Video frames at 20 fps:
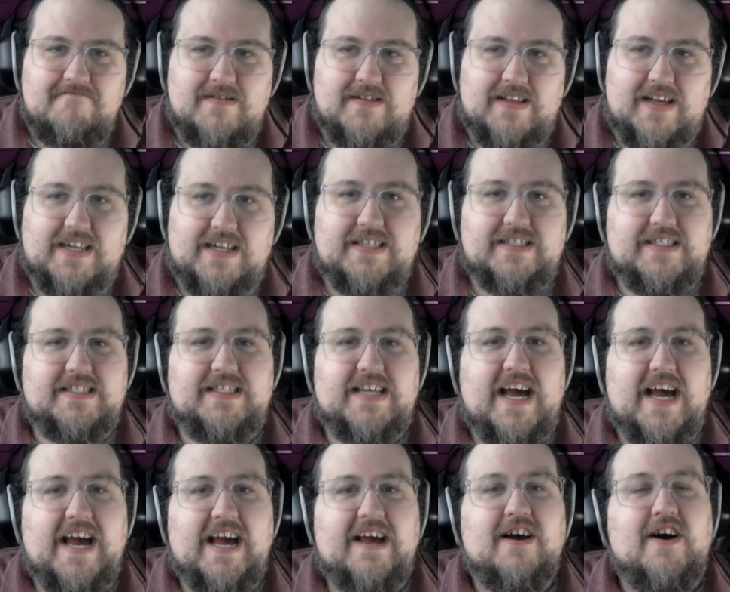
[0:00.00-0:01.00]
That is to
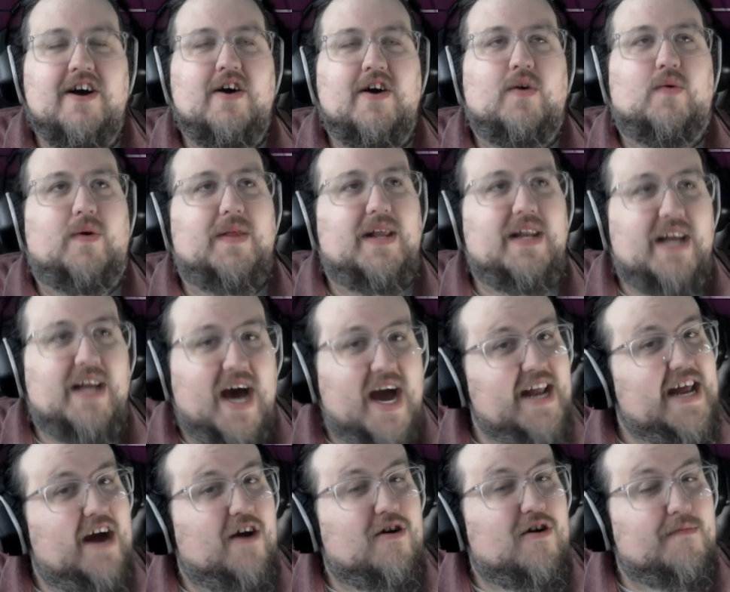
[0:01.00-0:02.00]
say, when the
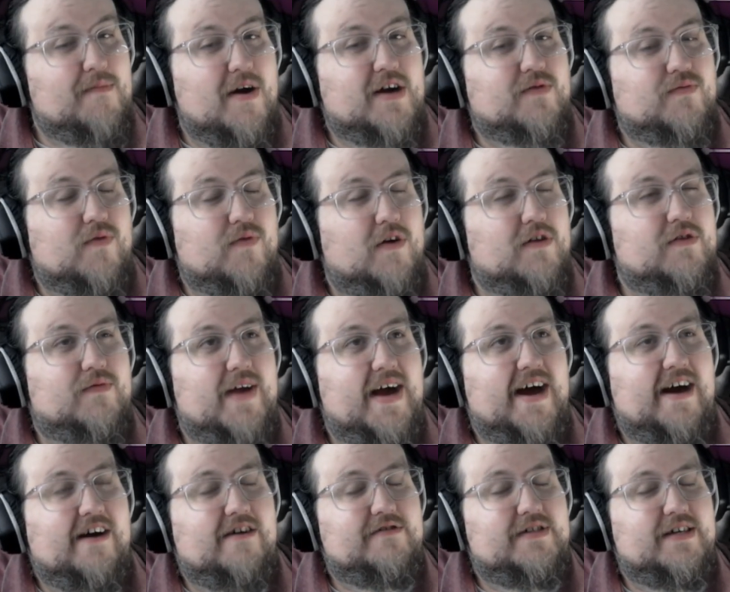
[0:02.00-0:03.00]
9-hour mark rolled
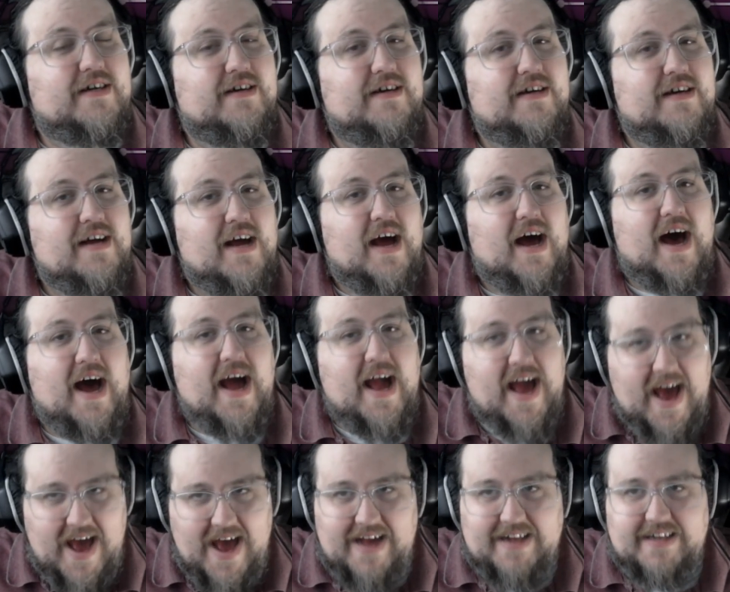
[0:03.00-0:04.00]
around, I
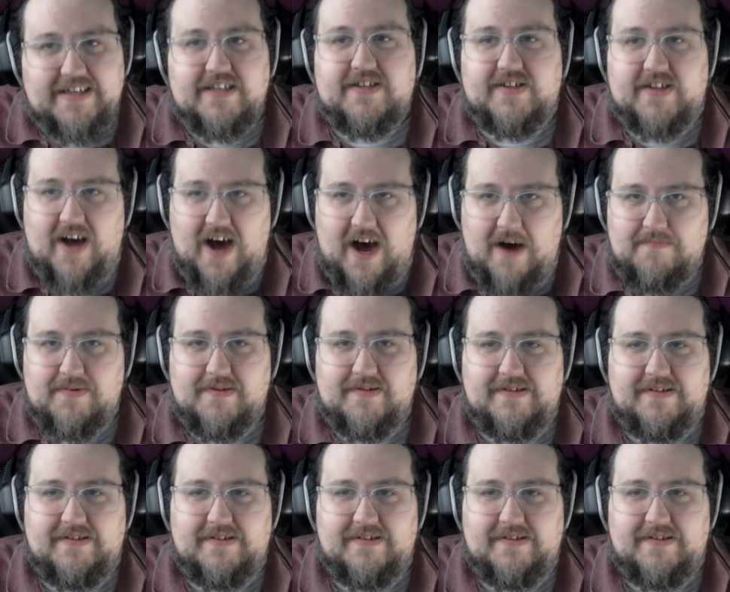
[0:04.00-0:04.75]
had to stop.